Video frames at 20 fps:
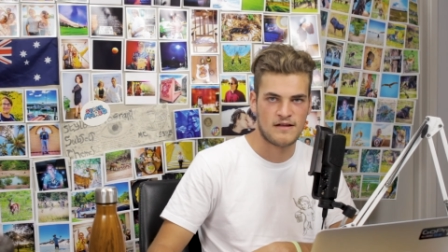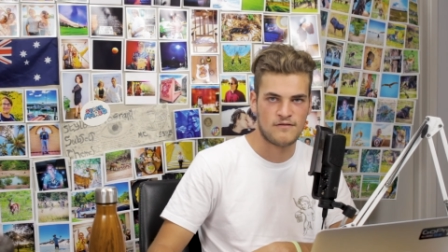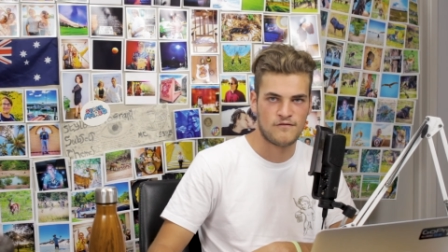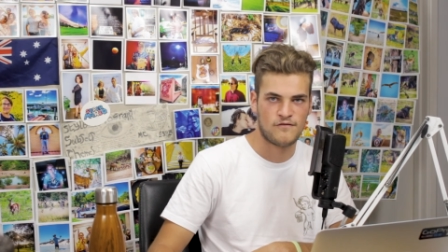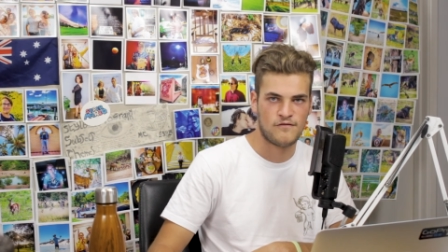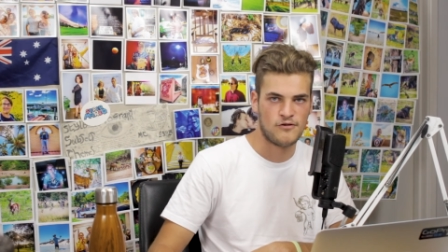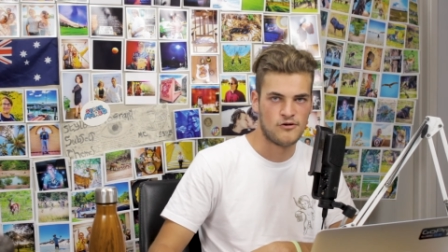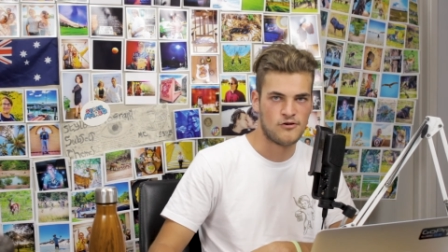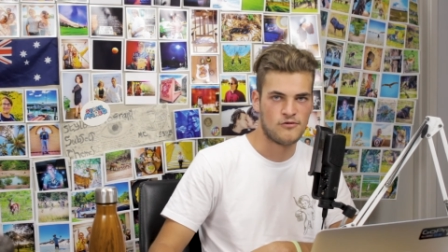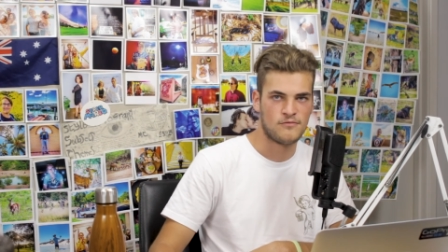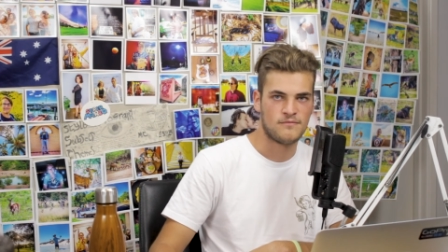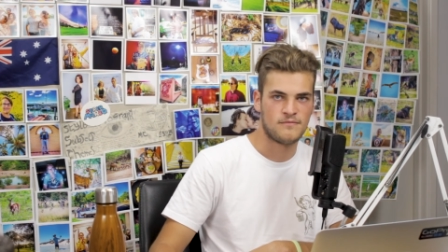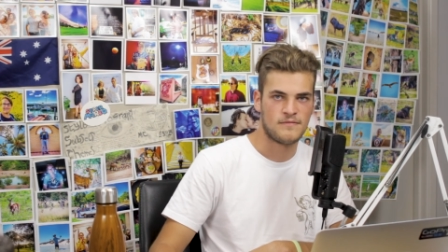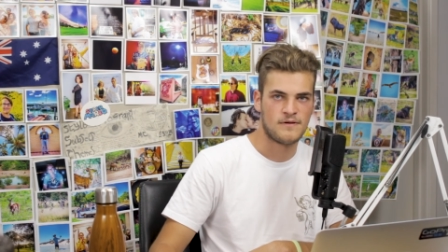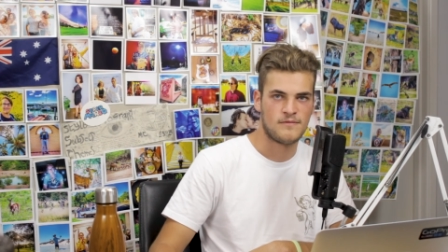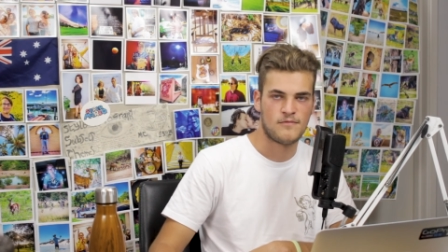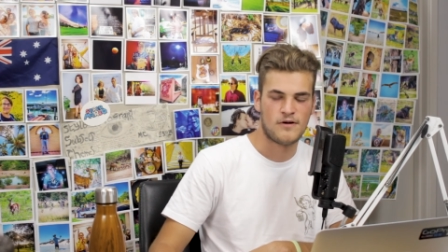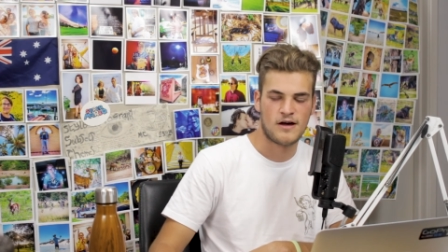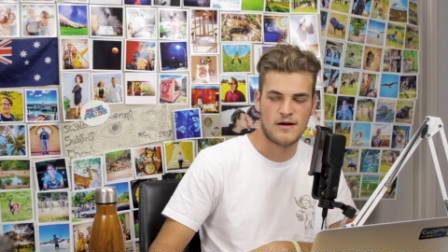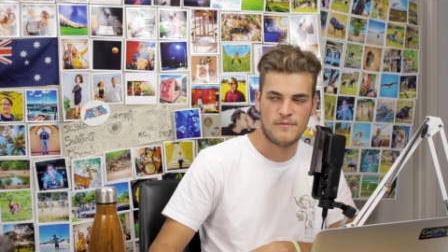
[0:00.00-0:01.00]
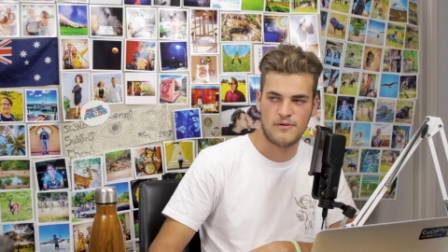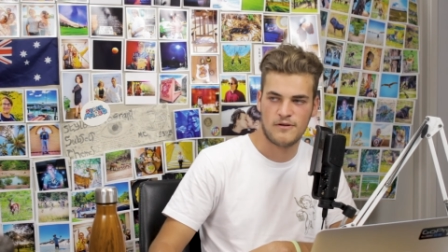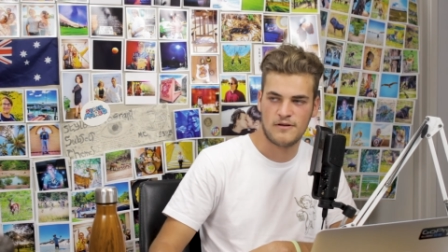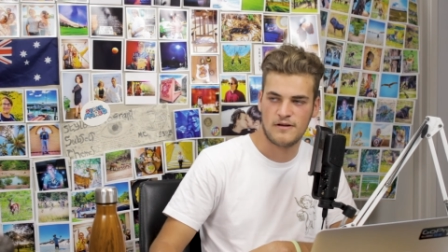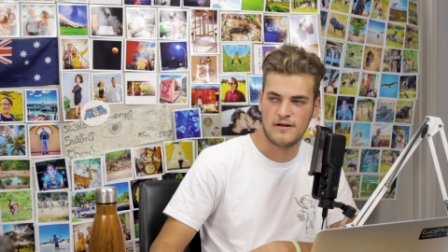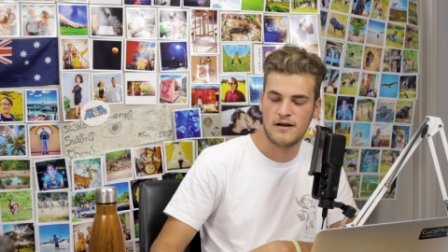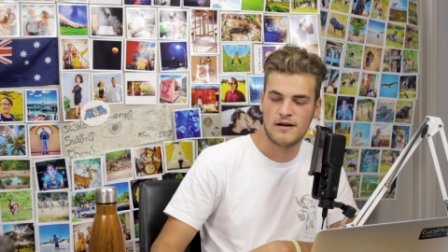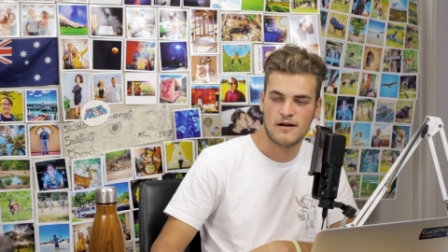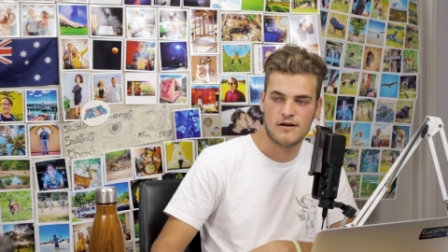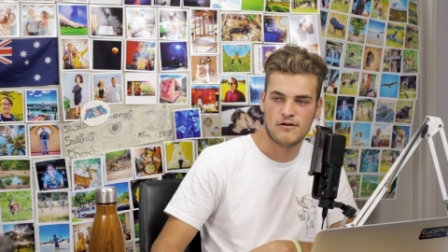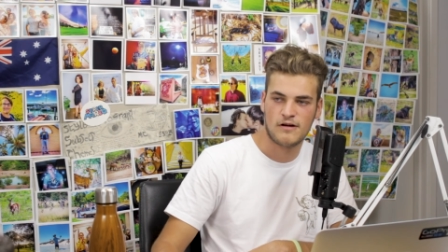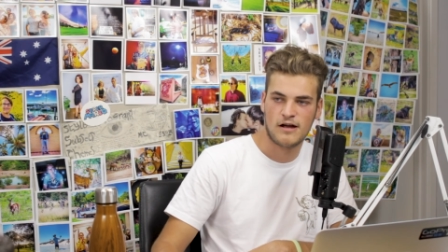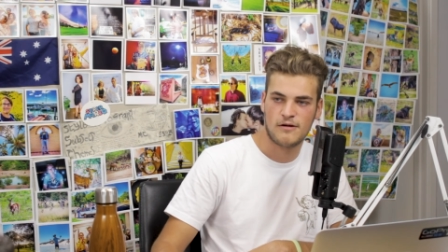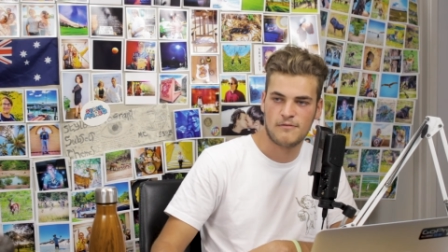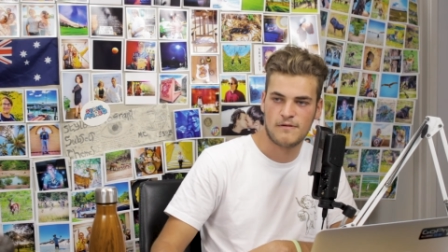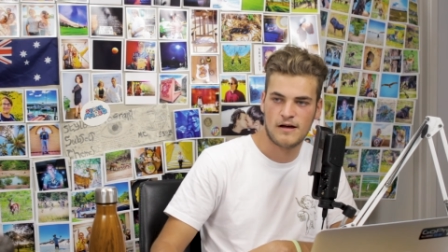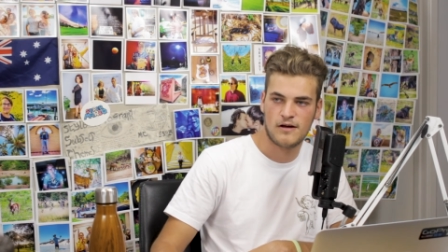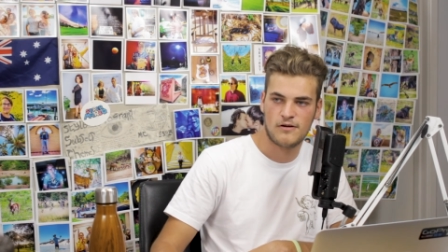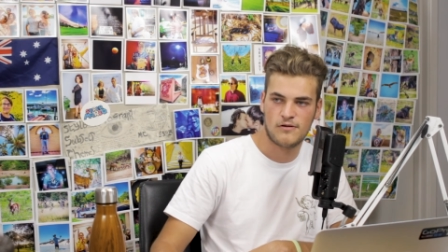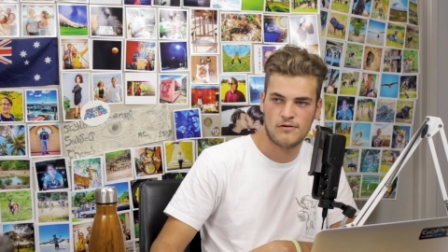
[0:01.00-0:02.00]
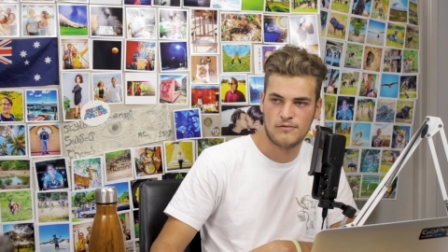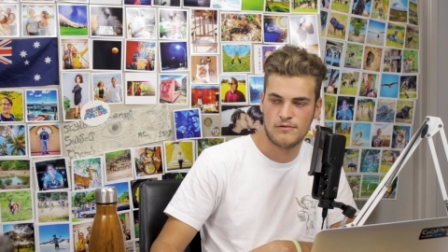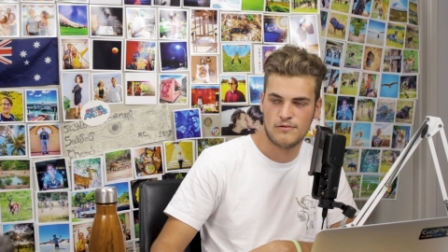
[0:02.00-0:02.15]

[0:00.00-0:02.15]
film, in my opinion, in a great way at all.